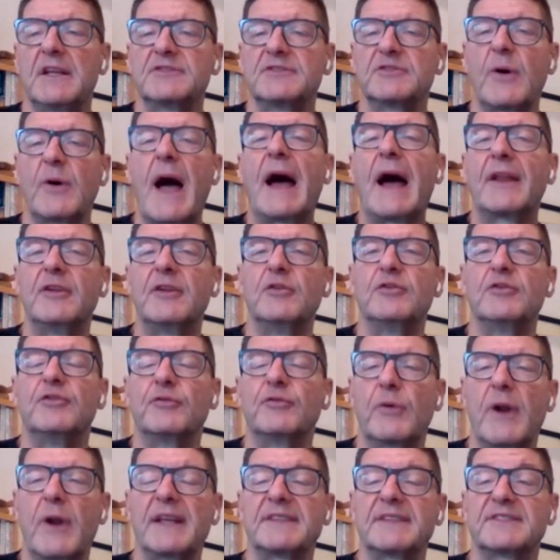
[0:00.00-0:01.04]
So how do you
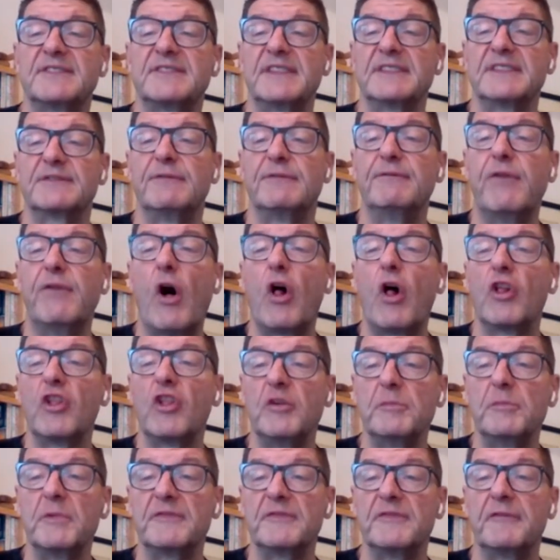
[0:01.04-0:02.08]
address this
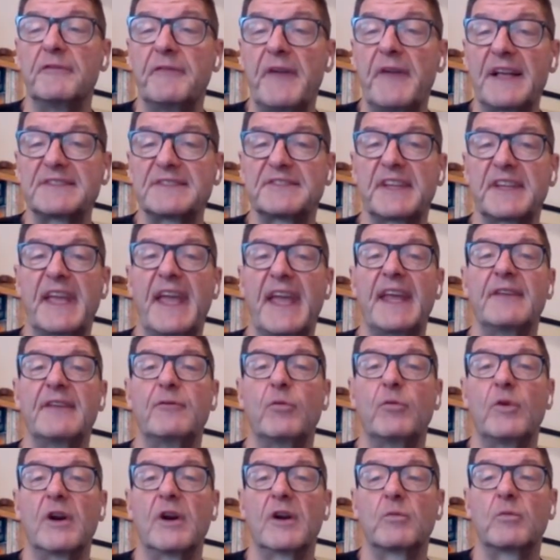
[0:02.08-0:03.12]
volume of investigative
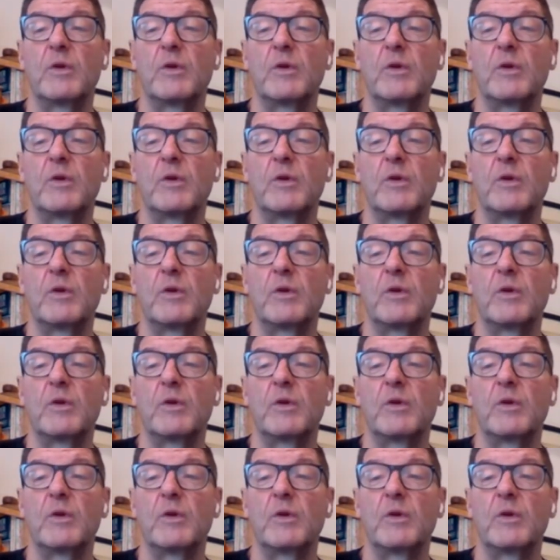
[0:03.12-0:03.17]
work?